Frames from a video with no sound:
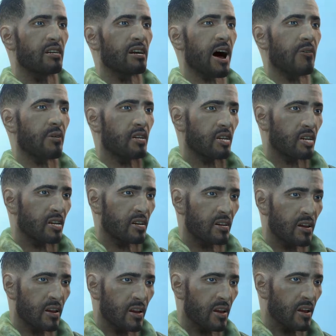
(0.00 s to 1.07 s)
damage?
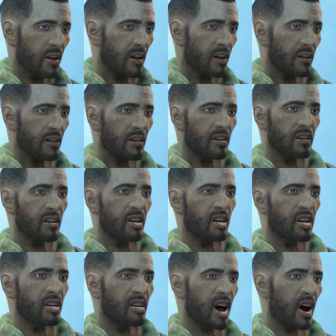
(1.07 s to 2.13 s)

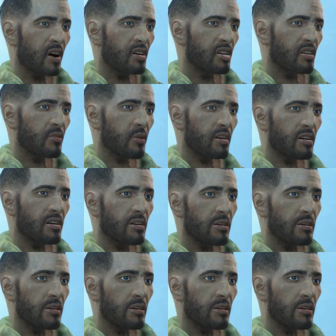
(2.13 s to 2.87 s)
Is that all she was to